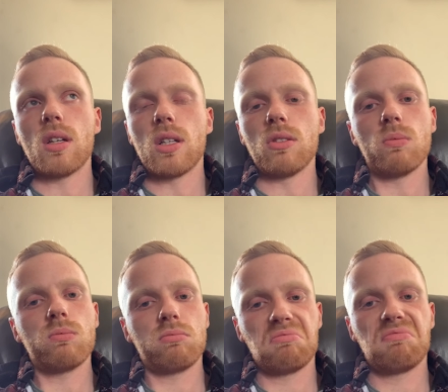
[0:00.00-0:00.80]
And
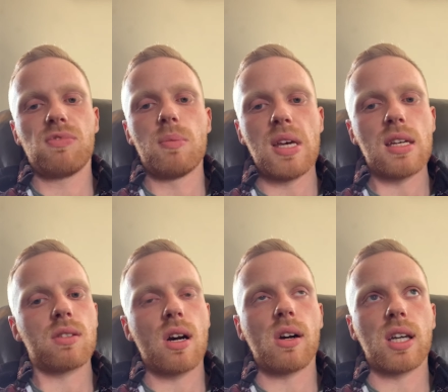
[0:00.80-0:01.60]
for me,
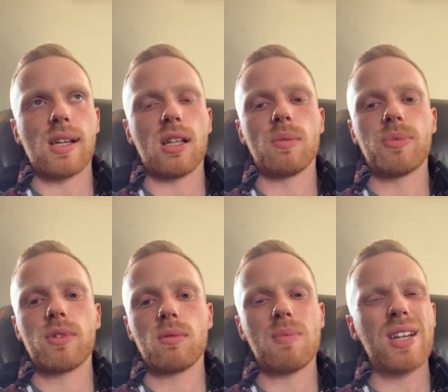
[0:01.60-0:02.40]
talking helped.
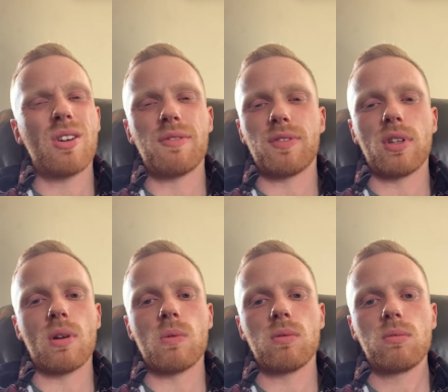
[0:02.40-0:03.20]
Might not for you.